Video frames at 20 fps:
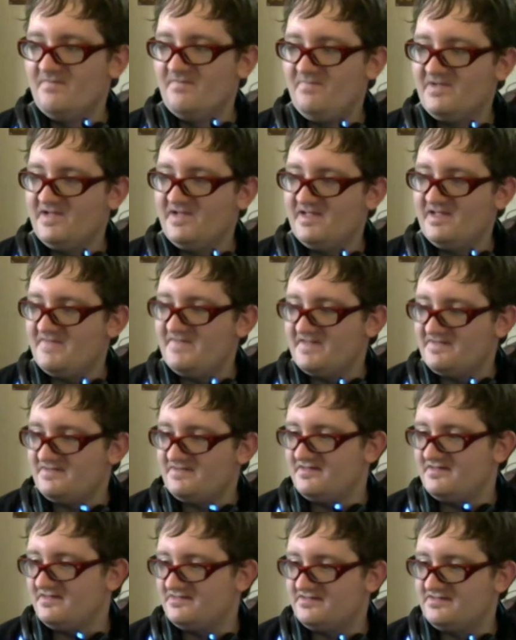but yeah, I think
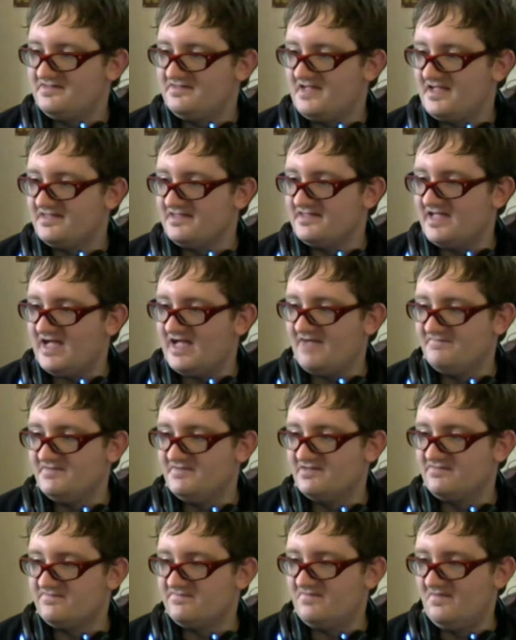it's nice to have
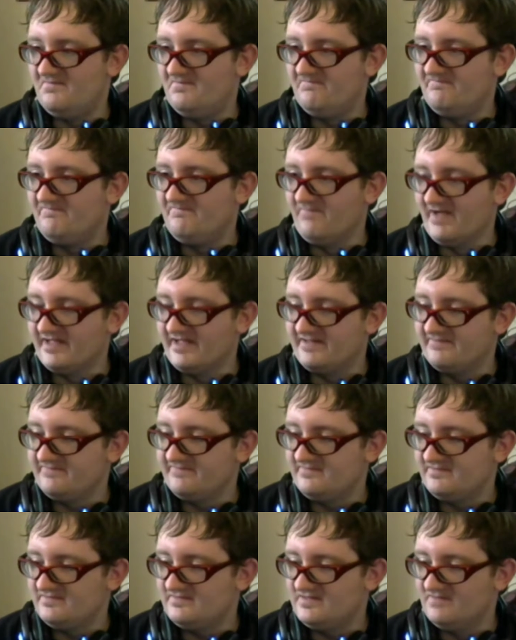just for like
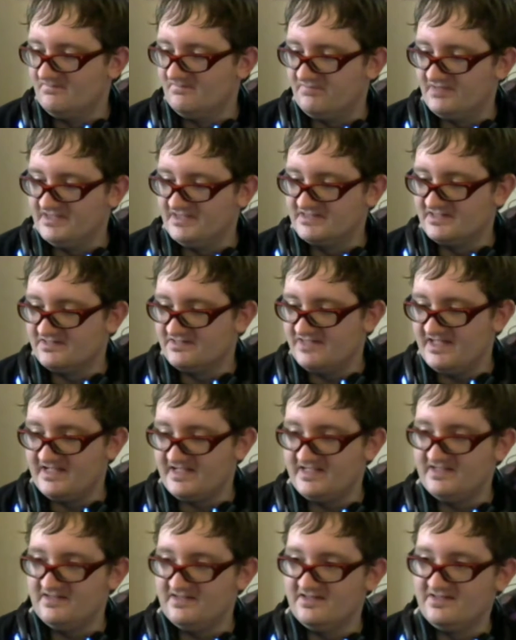completion's sake.
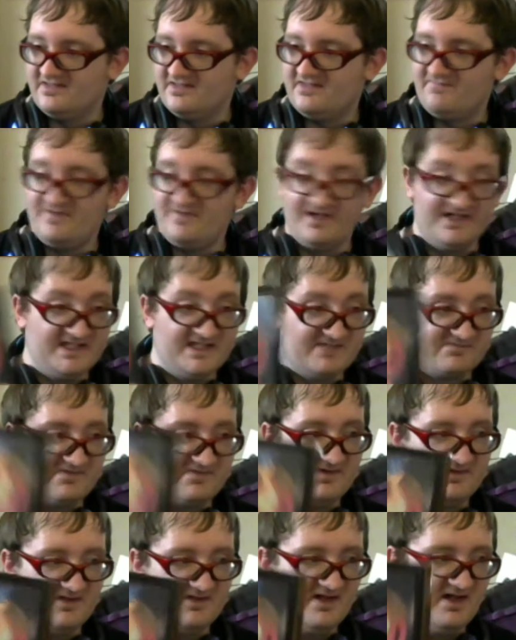And this is a very
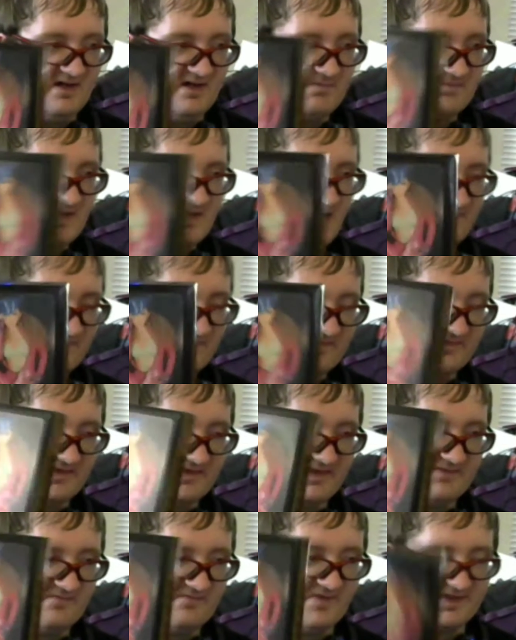different cover
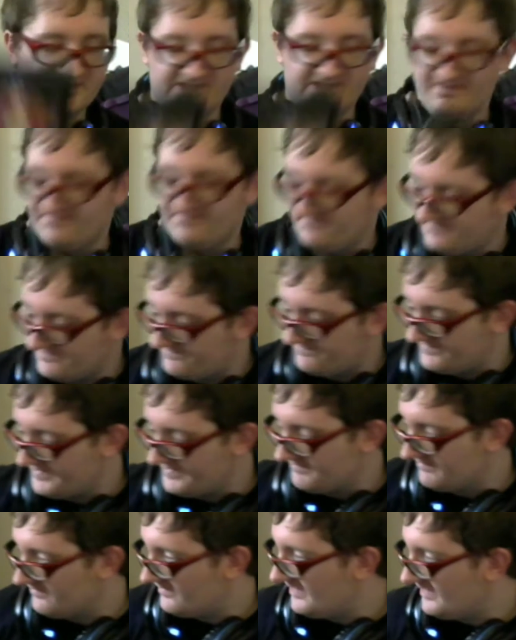than what the
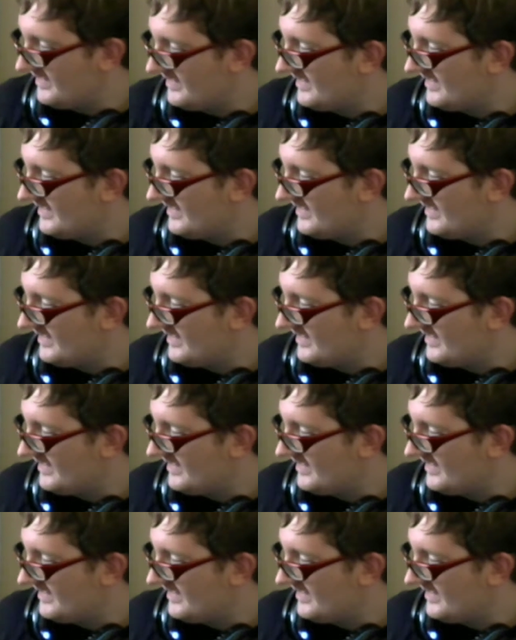3D Blu-ray